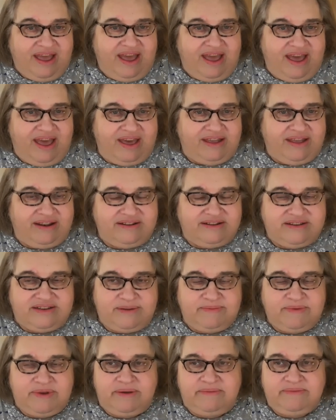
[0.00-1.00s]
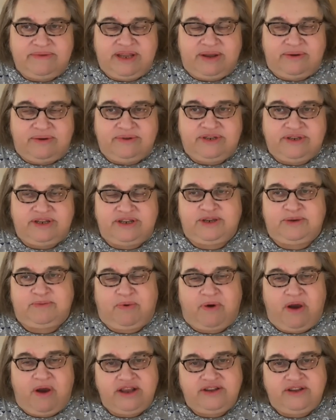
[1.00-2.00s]
And sometimes that was a
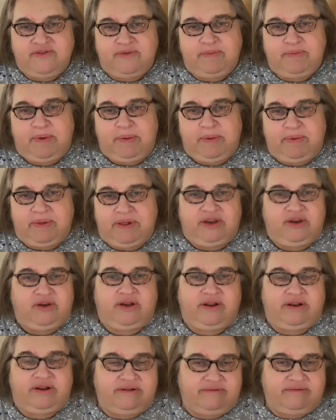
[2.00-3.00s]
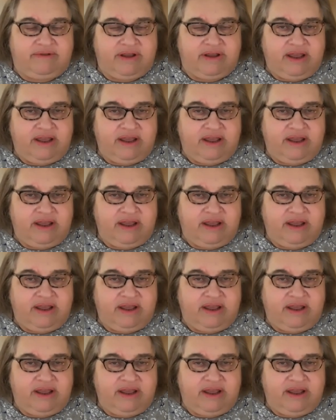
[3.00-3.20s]
surprise for people, and you can